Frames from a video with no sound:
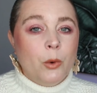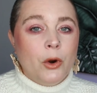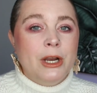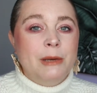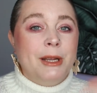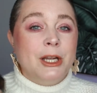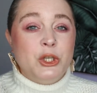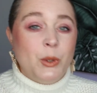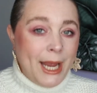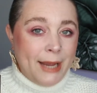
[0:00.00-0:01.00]
worried because
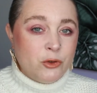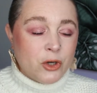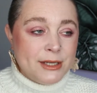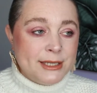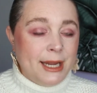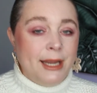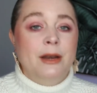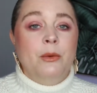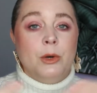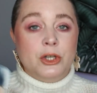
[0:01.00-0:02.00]
you have dry
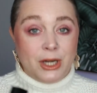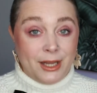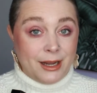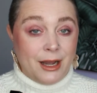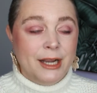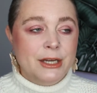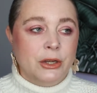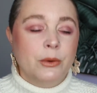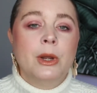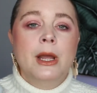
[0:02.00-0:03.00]
skin, which like I
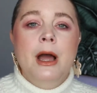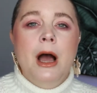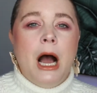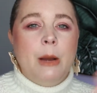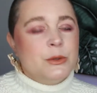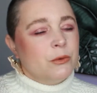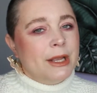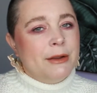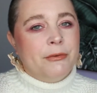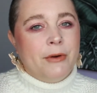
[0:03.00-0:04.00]
do, I was
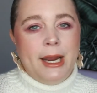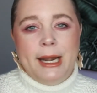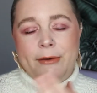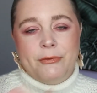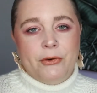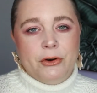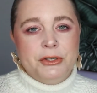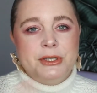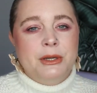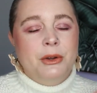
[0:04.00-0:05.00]
really afraid at
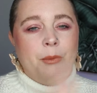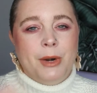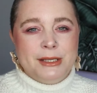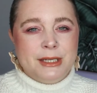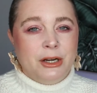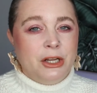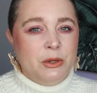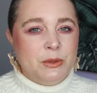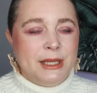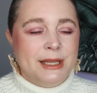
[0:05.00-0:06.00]
first when I started
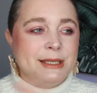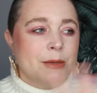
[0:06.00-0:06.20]
using this.